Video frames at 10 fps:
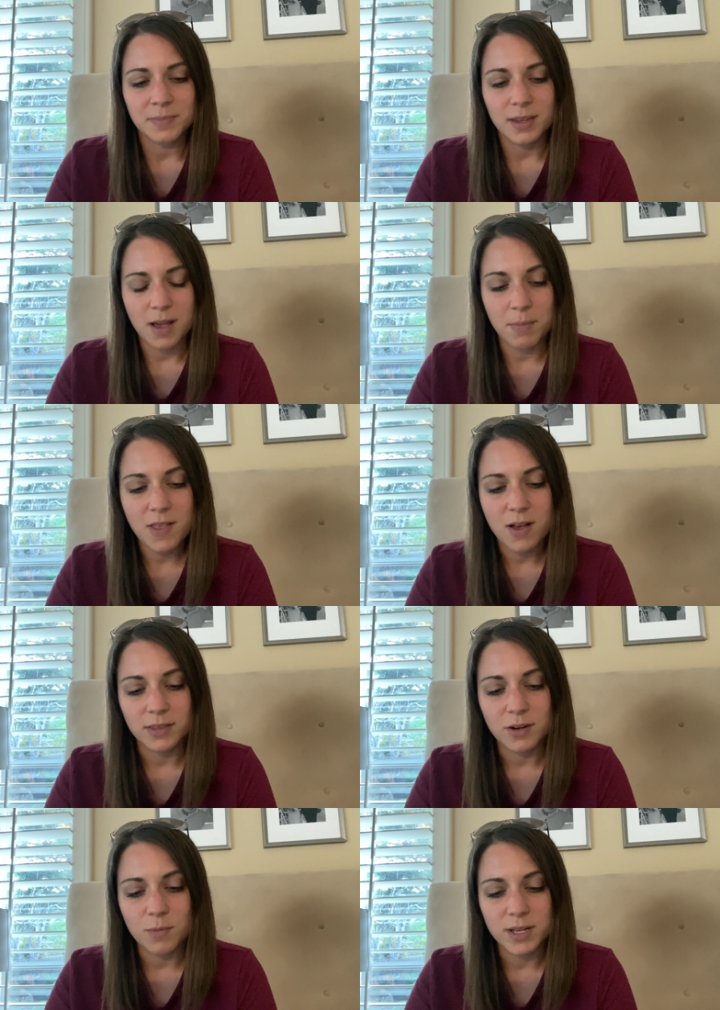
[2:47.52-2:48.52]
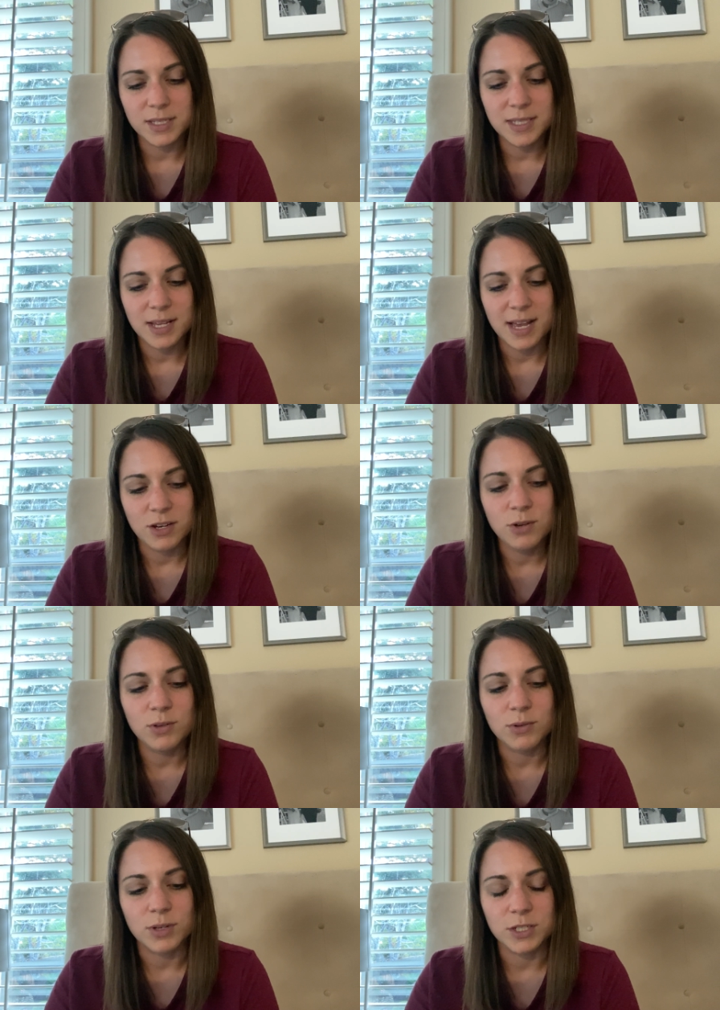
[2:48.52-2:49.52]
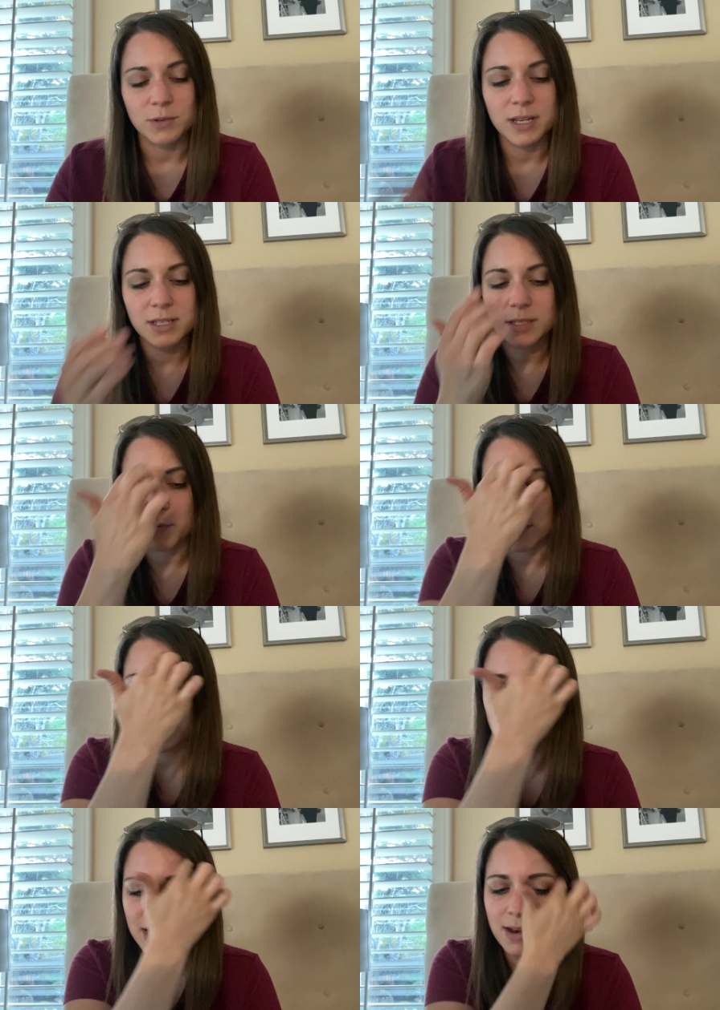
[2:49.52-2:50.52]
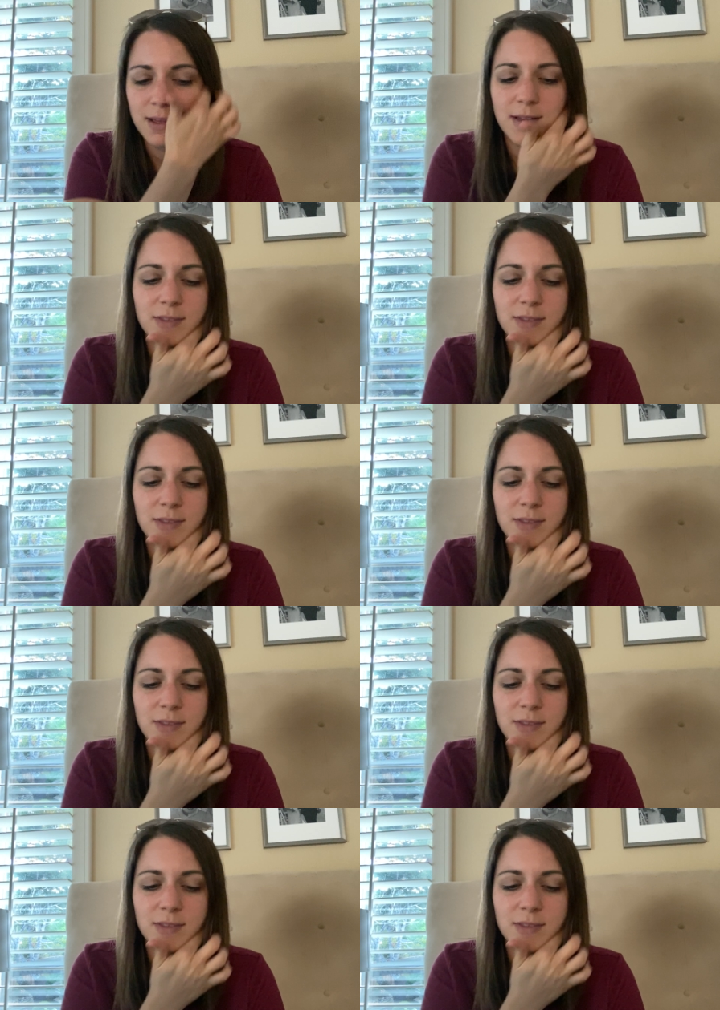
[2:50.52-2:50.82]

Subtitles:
Come along, little ones. I knew you could do it, Sporn said.